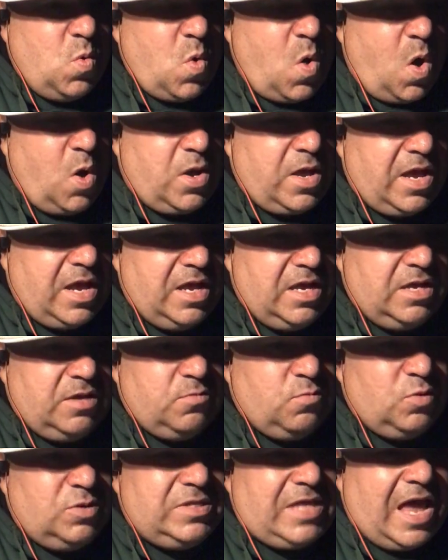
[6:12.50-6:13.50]
okay,
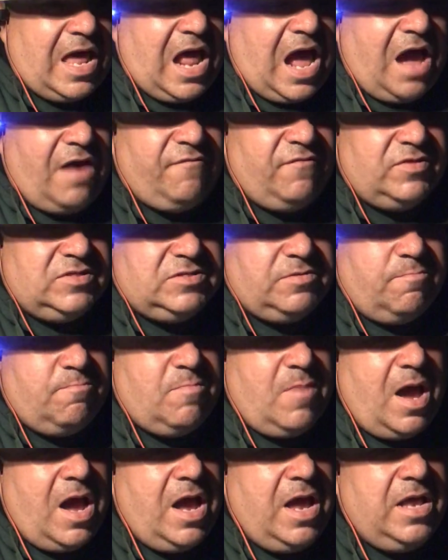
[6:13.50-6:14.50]
with that offensive
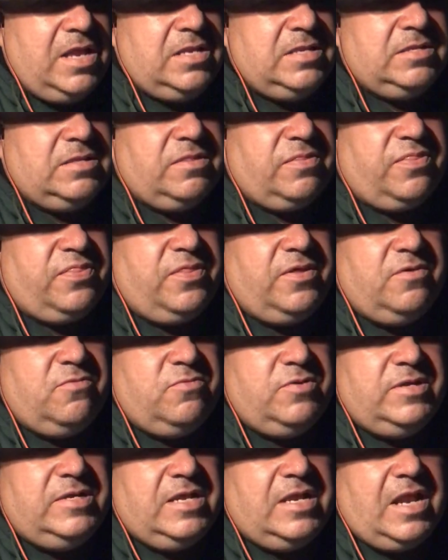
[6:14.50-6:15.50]
mind
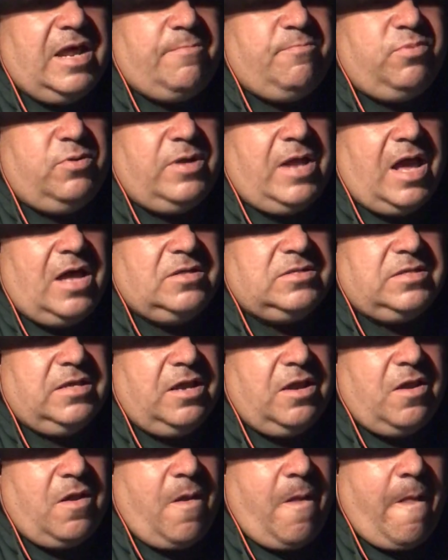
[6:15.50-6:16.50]
theory that I put out
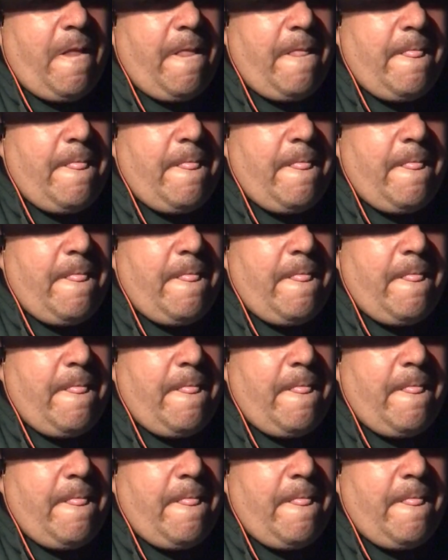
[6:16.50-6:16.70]
there,